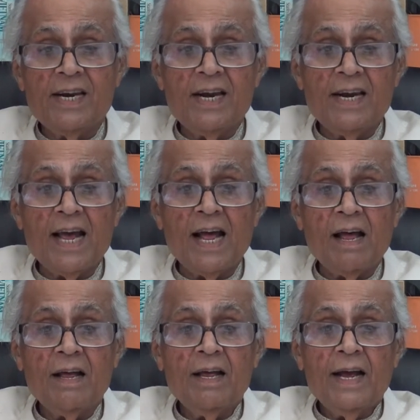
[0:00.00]

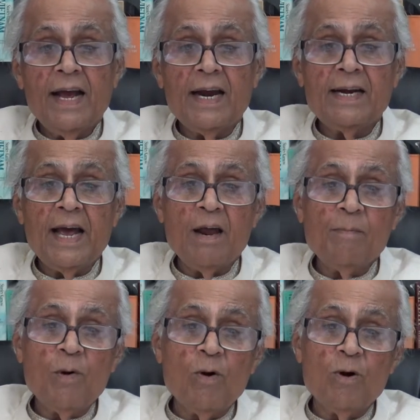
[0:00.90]
India at
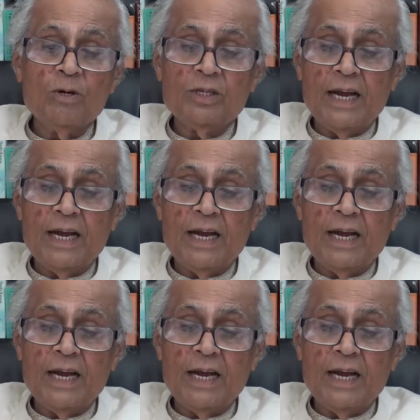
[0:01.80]
airports,